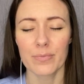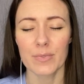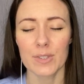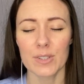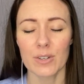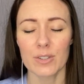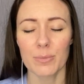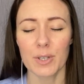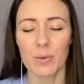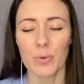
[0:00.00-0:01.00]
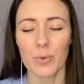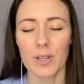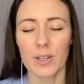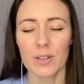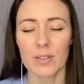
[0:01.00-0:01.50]
Start to become
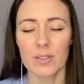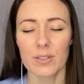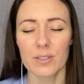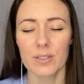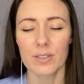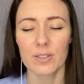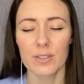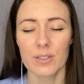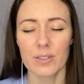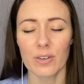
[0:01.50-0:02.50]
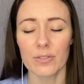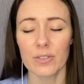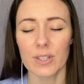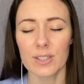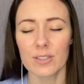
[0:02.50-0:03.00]
aware of the
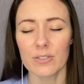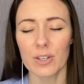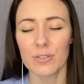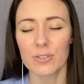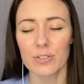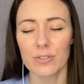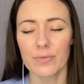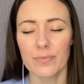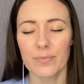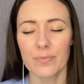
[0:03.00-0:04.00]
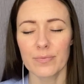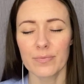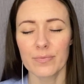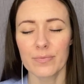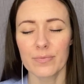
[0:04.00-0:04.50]
things around you.
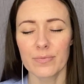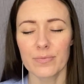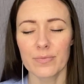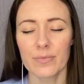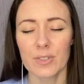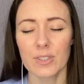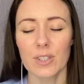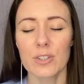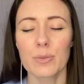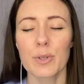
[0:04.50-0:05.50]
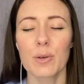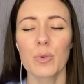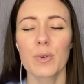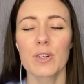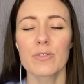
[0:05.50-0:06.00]
Start to become
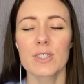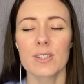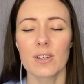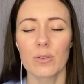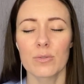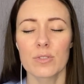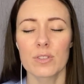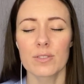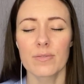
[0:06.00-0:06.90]
aware of the sounds.